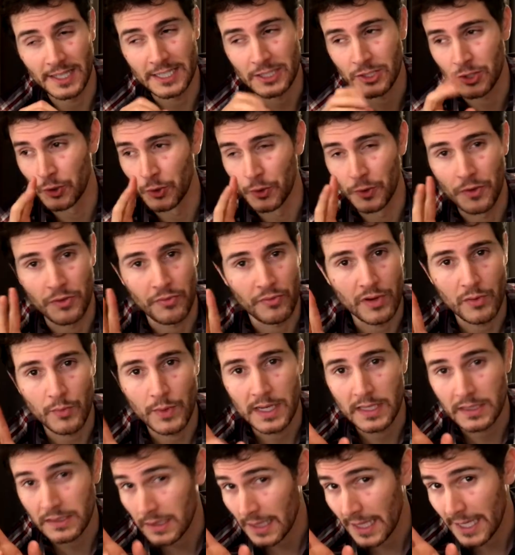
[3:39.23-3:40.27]
like 2 or 3
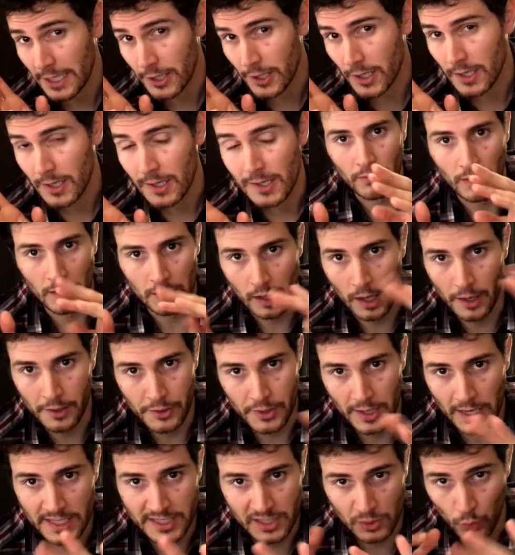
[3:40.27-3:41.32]
weeks later. A lot of you
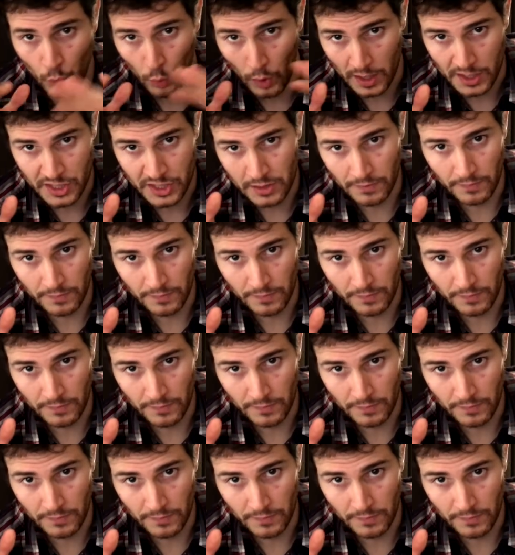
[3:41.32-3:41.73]
guys who watch